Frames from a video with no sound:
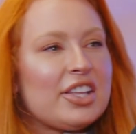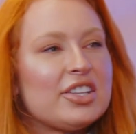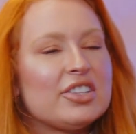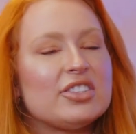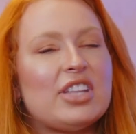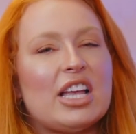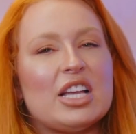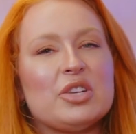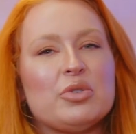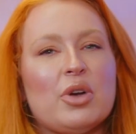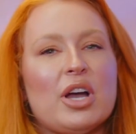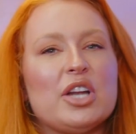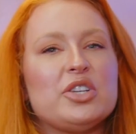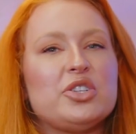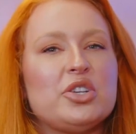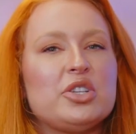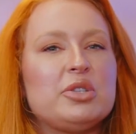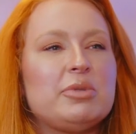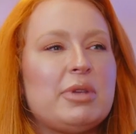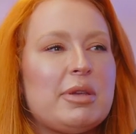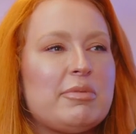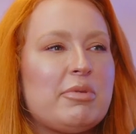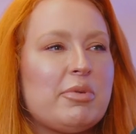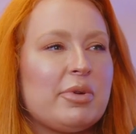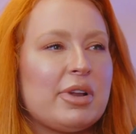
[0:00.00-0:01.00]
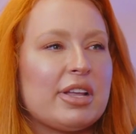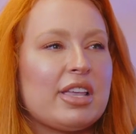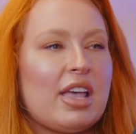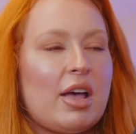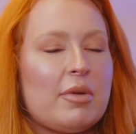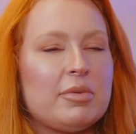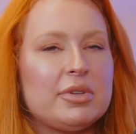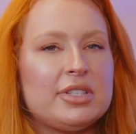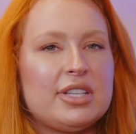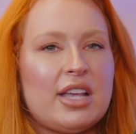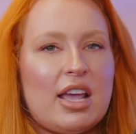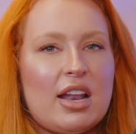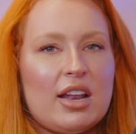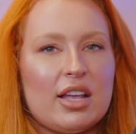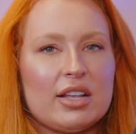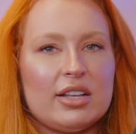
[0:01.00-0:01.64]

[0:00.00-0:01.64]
That's what I do to people when I get upset.